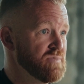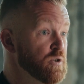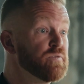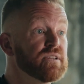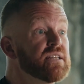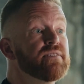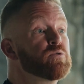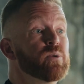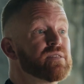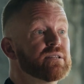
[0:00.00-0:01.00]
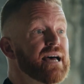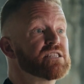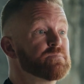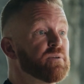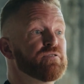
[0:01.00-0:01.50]
You've lived with
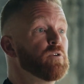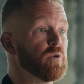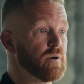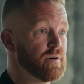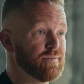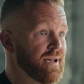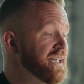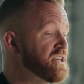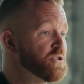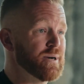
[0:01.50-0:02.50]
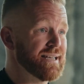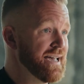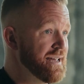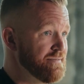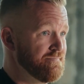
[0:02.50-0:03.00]
less before and can do it
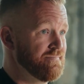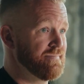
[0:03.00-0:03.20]
again.